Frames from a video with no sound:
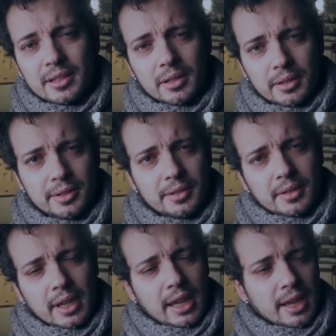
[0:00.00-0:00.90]
good
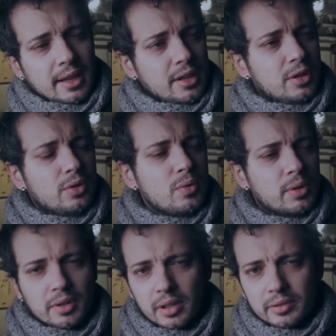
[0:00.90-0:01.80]
and you do
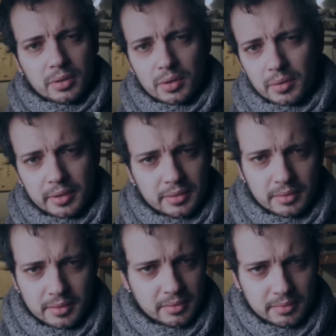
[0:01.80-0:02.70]
what you have to do,
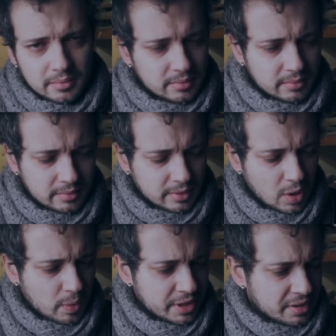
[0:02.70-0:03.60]
it's
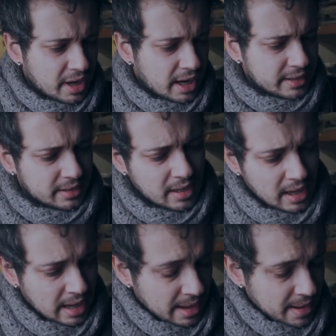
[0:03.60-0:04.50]
no question asked,
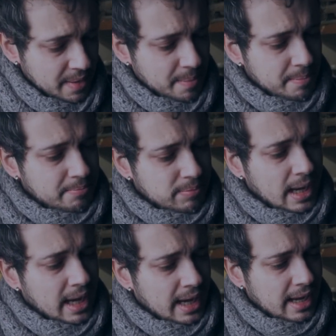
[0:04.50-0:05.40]

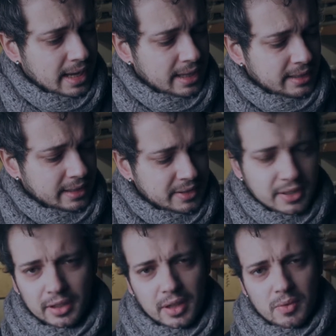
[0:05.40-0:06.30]
but it's
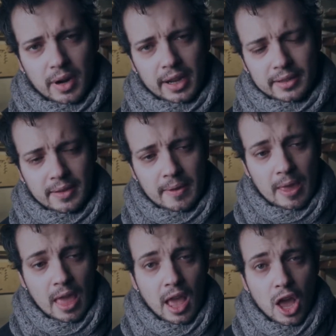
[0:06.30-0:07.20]
not that great.
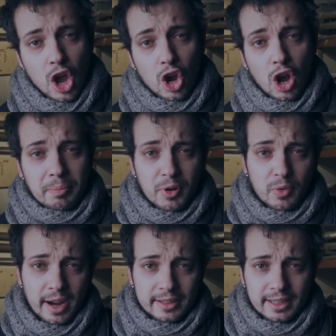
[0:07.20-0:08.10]

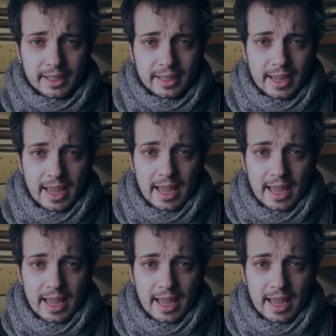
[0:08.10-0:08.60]
Copywriting